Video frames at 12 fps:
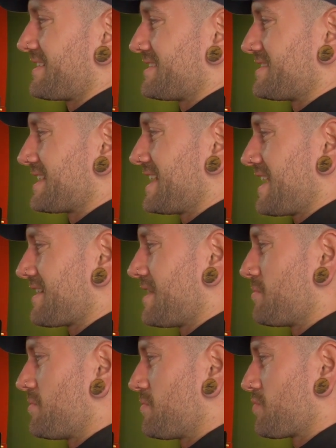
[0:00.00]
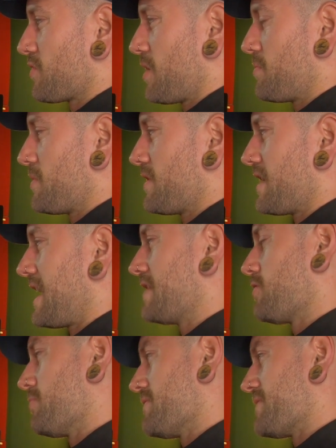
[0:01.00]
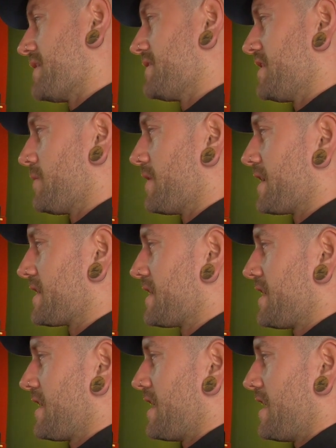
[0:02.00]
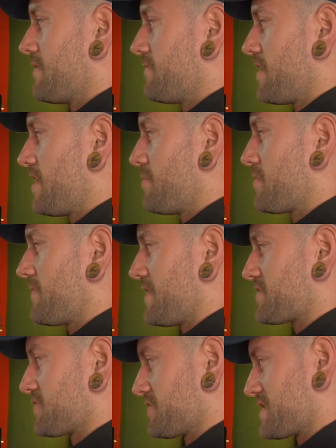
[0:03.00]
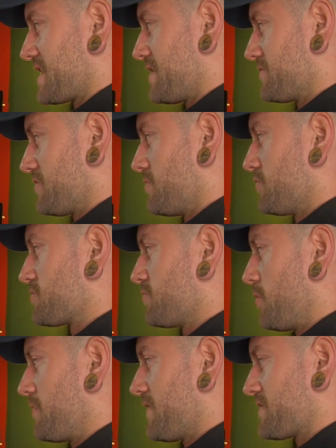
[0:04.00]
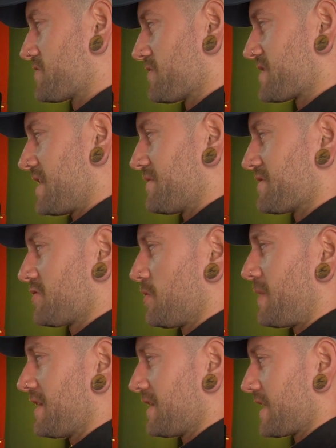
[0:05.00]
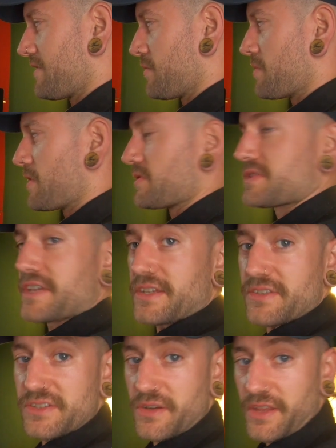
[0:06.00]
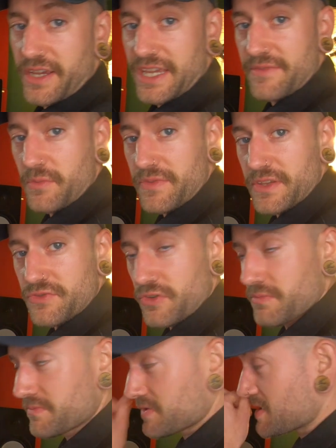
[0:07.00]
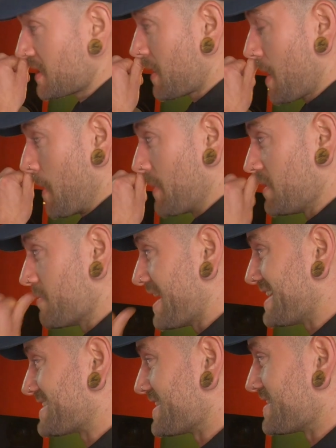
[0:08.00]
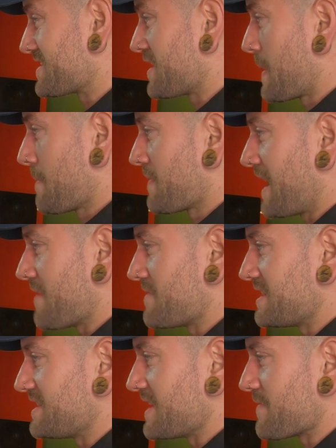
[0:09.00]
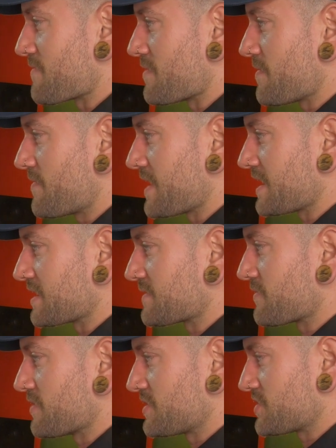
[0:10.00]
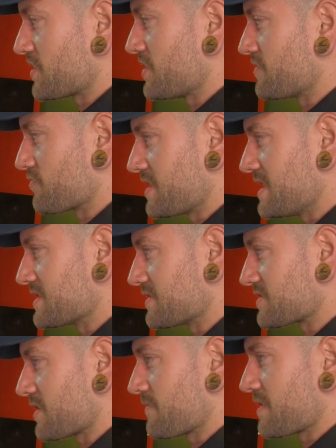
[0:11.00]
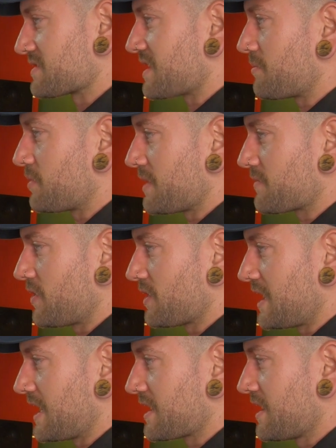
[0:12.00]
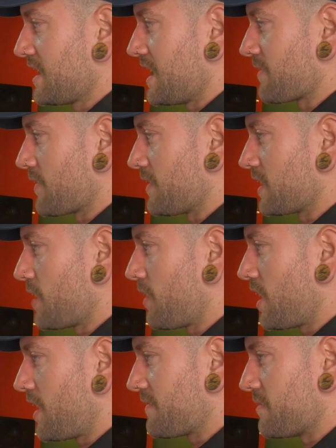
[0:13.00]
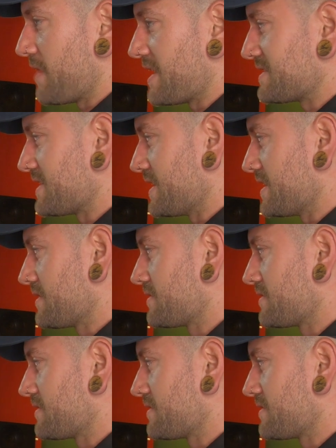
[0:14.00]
get a proper, I normally find anyway, a very professional sound, or a much more professional sound, it's all about layering with most things. So like even with your drums, with your basses, having different things for a certain reason. So for example, I've got the lower half of the bass here.